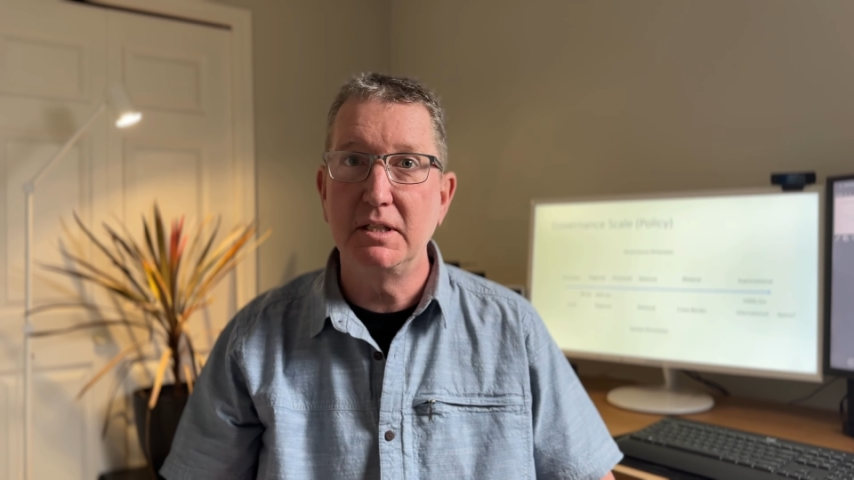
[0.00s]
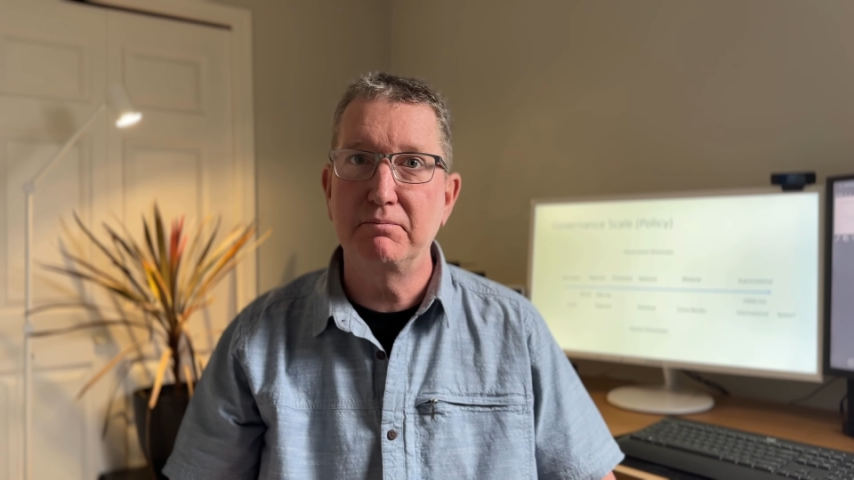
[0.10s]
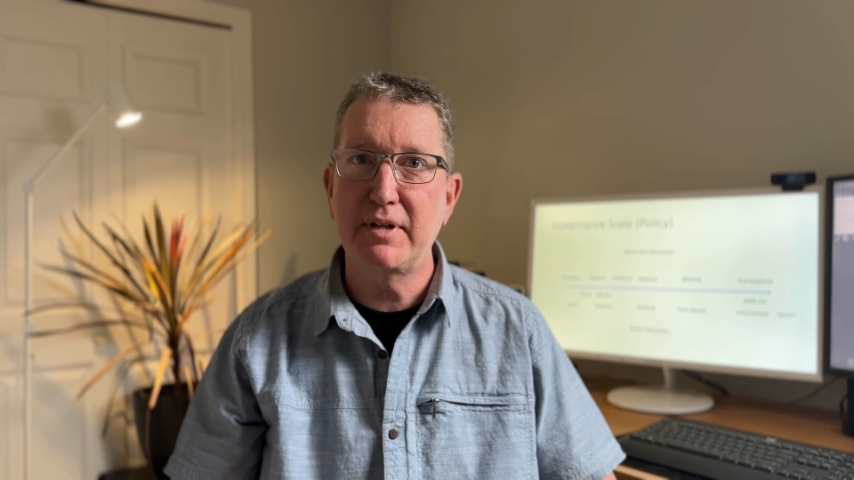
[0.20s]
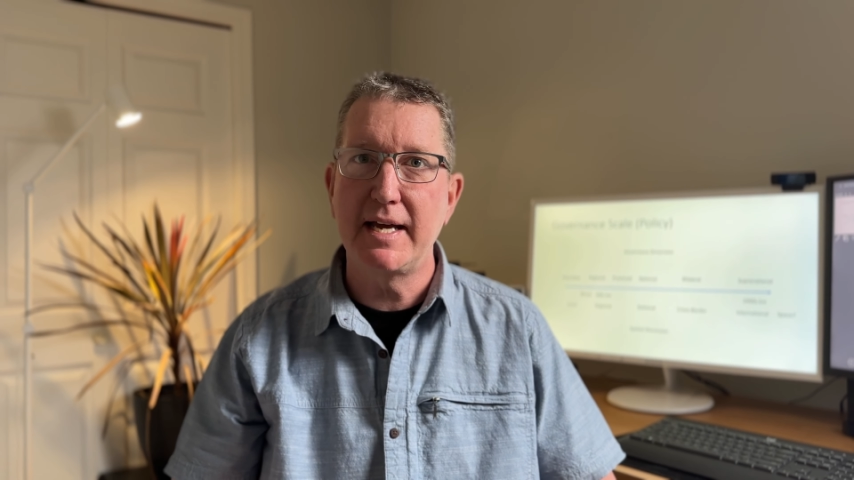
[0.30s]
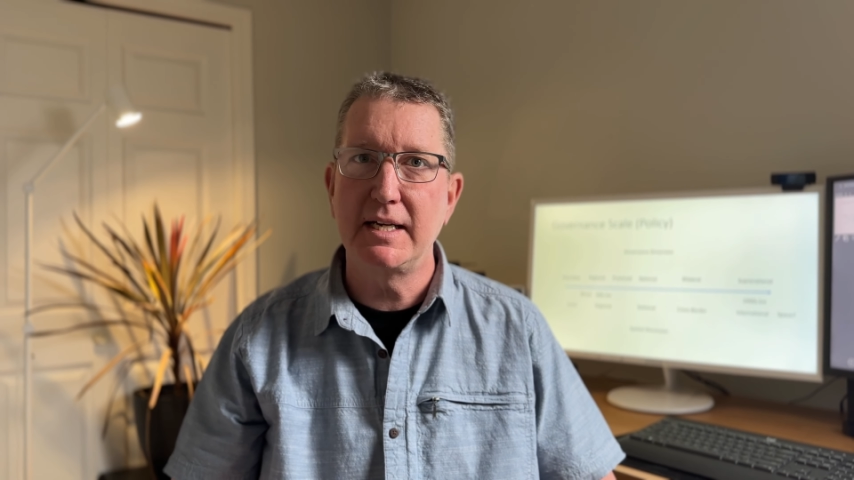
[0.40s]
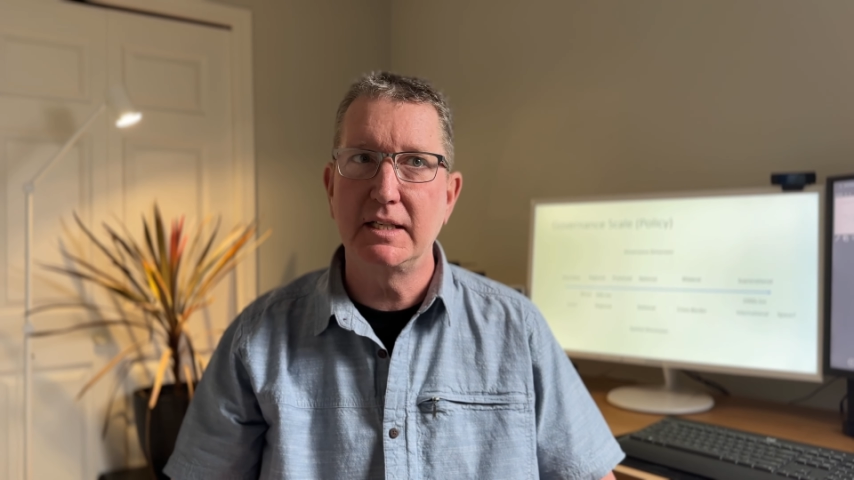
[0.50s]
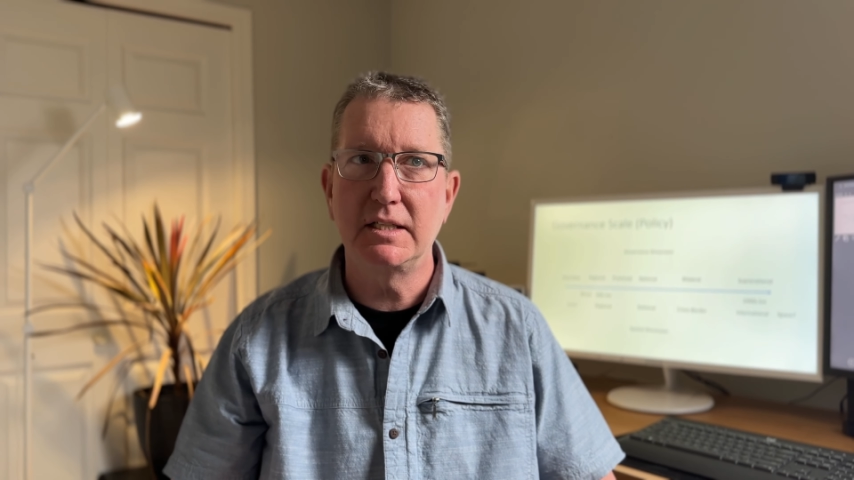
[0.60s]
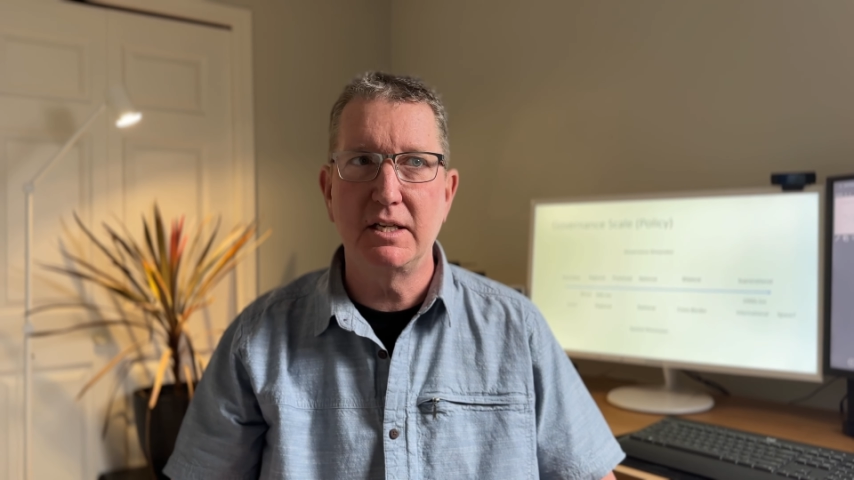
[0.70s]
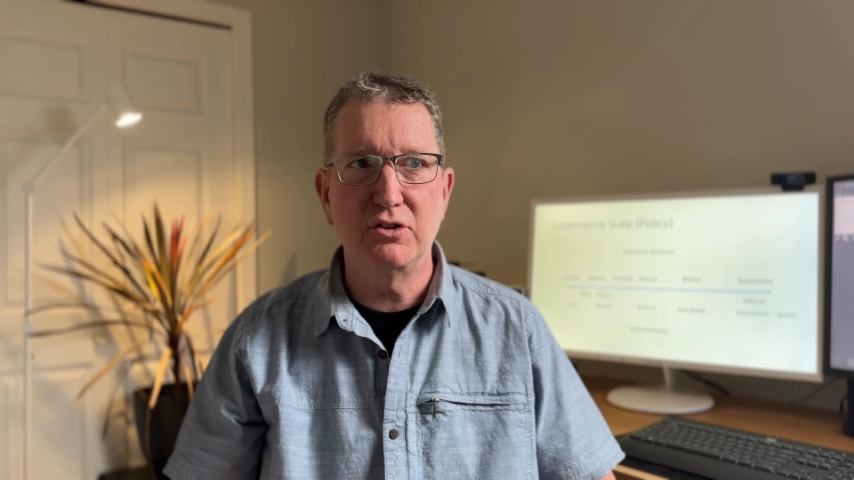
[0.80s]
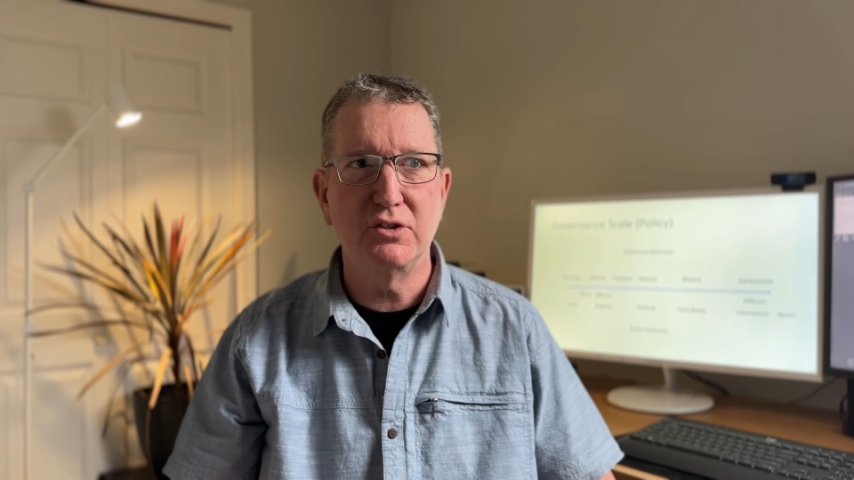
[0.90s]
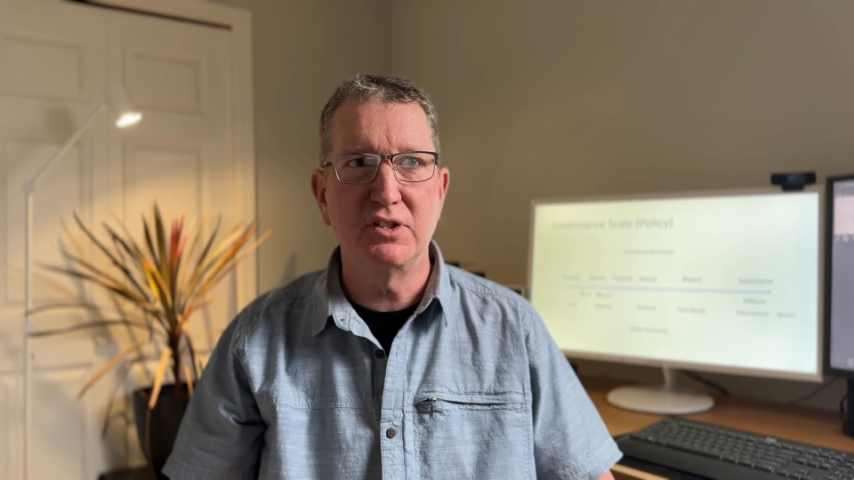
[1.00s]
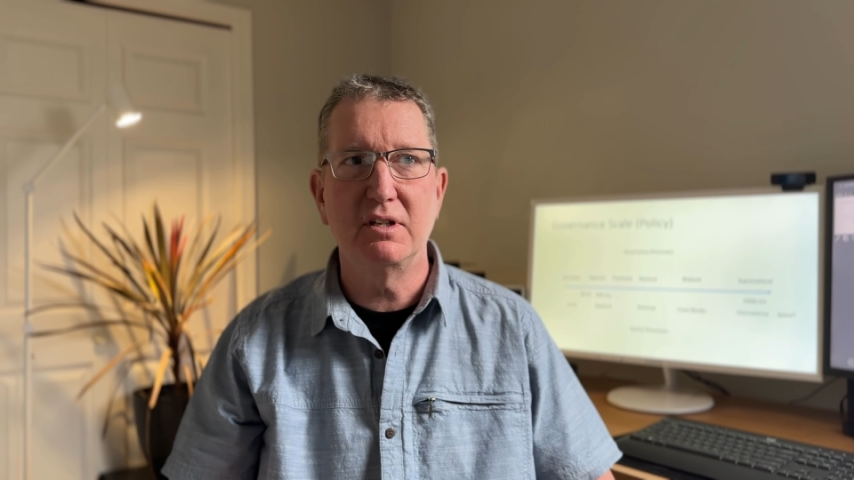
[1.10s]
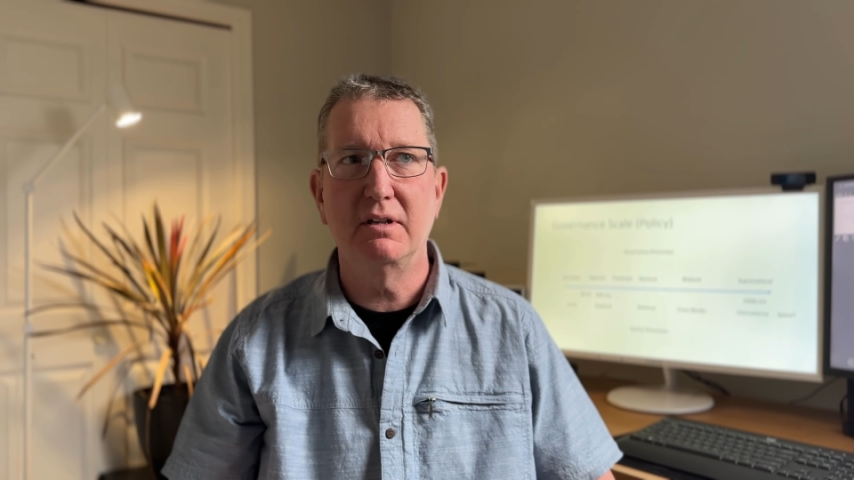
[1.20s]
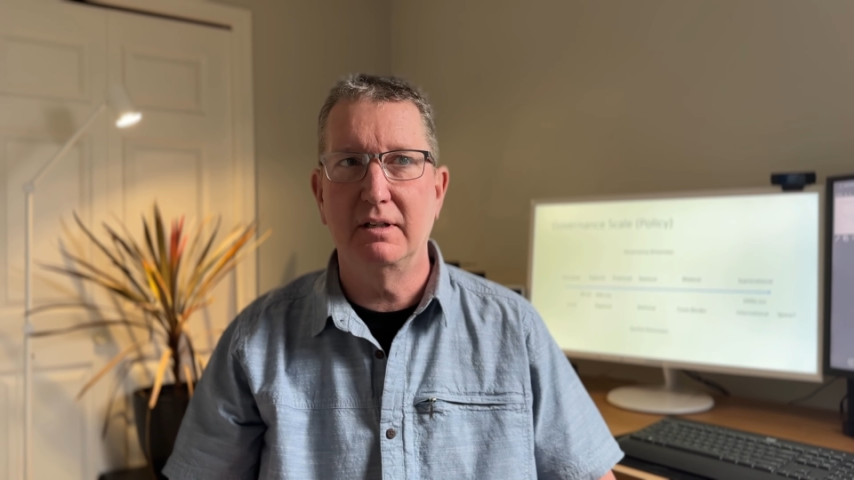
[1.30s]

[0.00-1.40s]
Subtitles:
and planning decisions